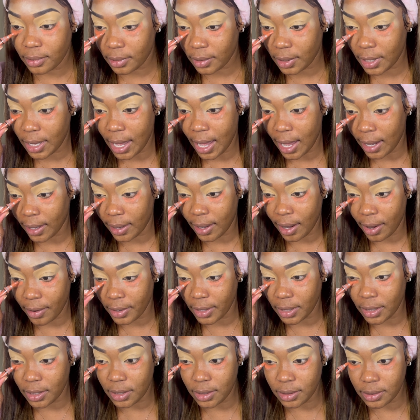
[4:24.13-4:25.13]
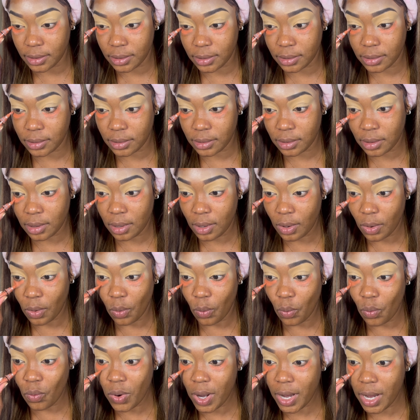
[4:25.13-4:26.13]
Can't carry these.
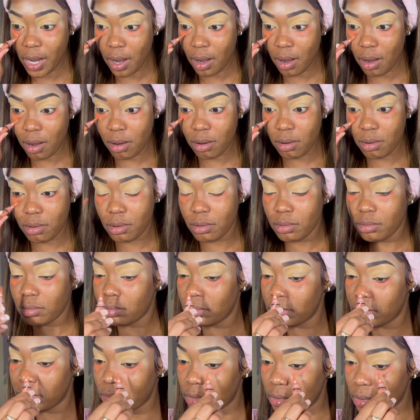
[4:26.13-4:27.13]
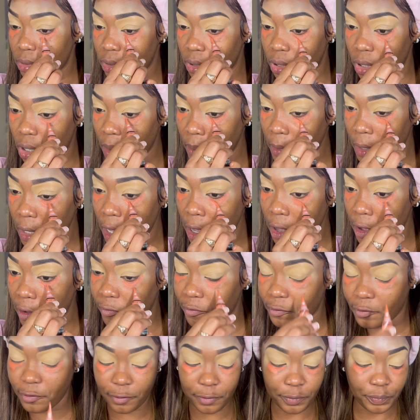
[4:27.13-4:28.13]
Weird. No, my
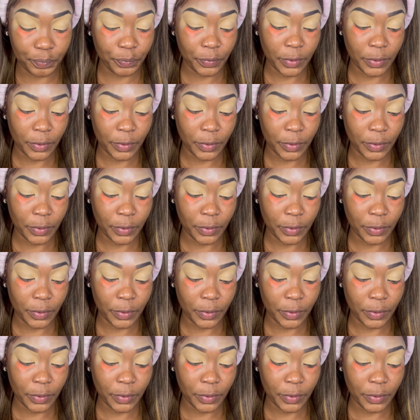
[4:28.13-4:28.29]
love.